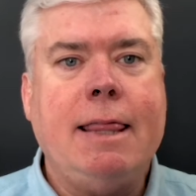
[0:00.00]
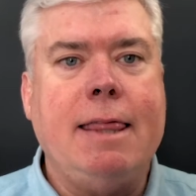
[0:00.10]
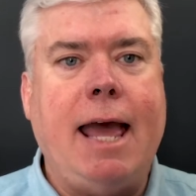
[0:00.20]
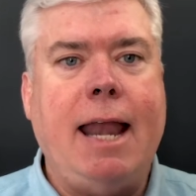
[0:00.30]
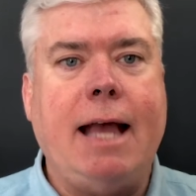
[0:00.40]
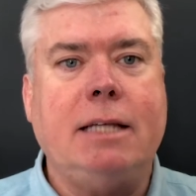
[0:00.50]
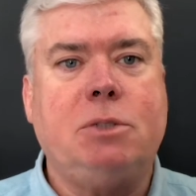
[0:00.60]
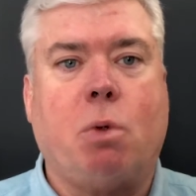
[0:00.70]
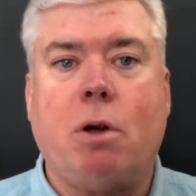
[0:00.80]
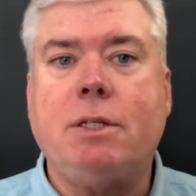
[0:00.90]
that
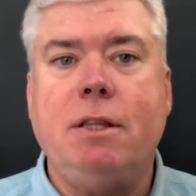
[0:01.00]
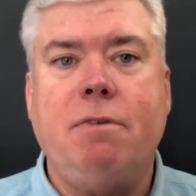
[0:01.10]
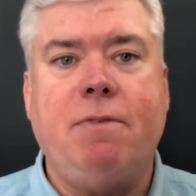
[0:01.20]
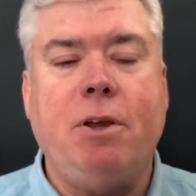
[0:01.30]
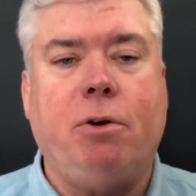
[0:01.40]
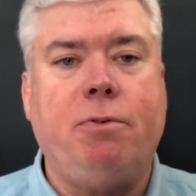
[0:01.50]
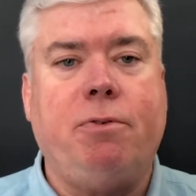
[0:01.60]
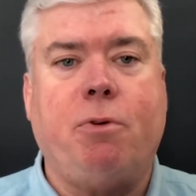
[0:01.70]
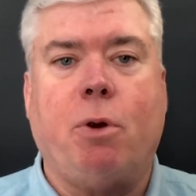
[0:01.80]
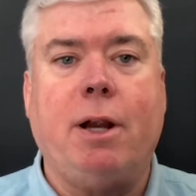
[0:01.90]
has worked in the field
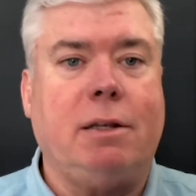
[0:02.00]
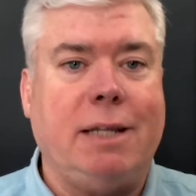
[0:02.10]
for at